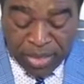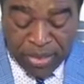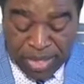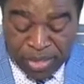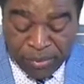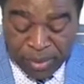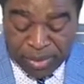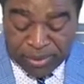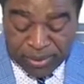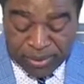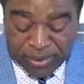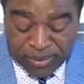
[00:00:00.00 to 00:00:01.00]
you ready for
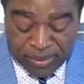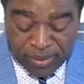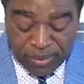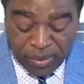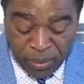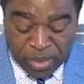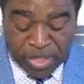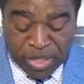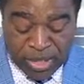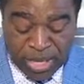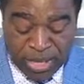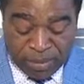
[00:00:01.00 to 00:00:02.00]
this? Watch
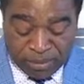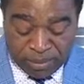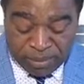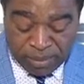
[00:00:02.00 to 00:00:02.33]
it now.